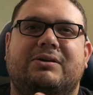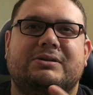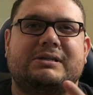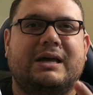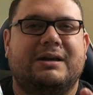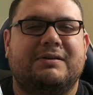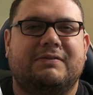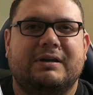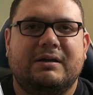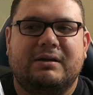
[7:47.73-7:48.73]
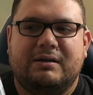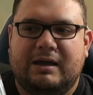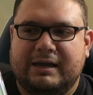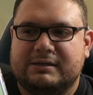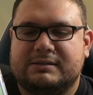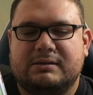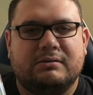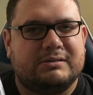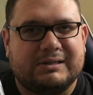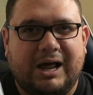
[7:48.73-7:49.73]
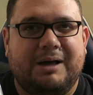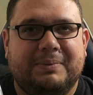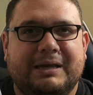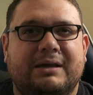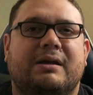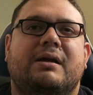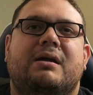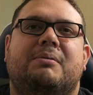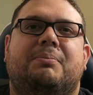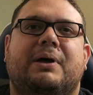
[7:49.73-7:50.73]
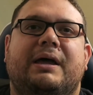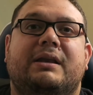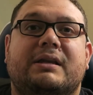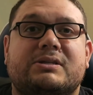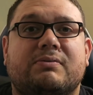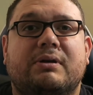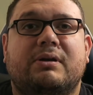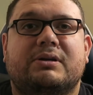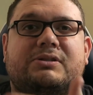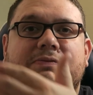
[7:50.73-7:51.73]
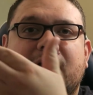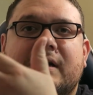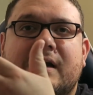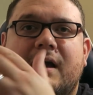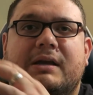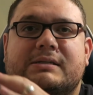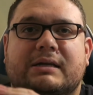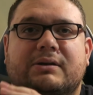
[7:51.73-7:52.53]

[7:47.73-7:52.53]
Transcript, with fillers: It looks kind of, I guess, sloppy, but this one looks very nice.